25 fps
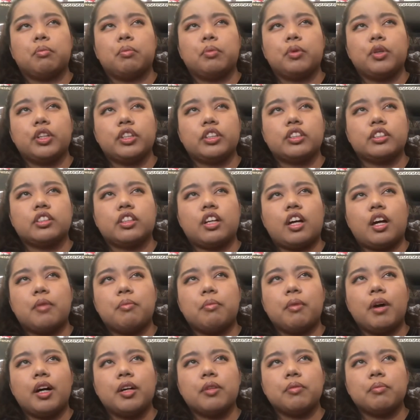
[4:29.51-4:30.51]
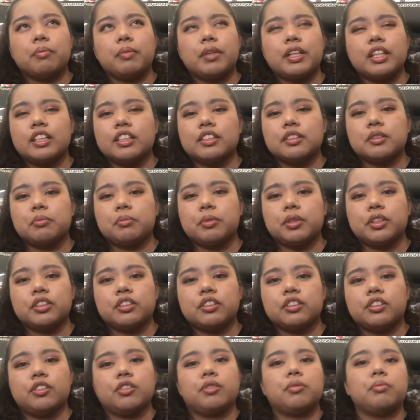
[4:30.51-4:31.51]
books I bought because of
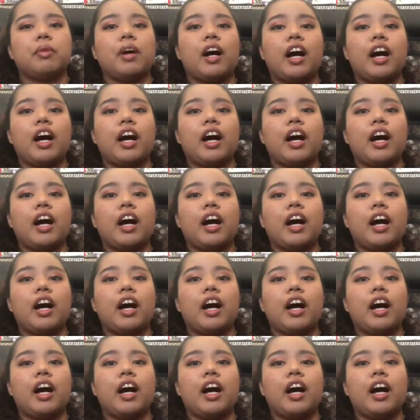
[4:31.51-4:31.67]
Booktube,